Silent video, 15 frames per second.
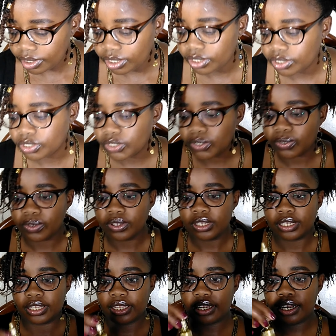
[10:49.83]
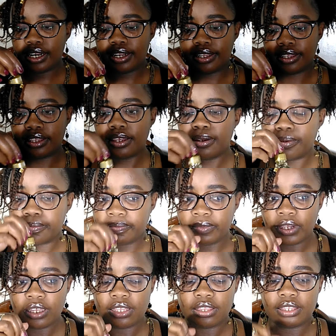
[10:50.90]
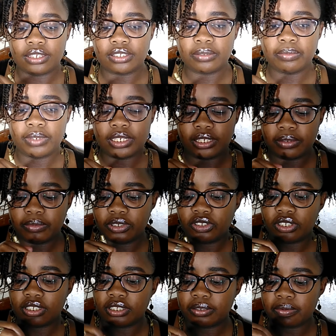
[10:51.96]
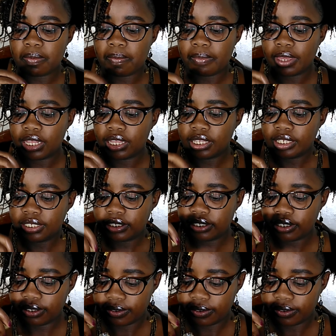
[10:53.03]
So the smell, let me just smell it.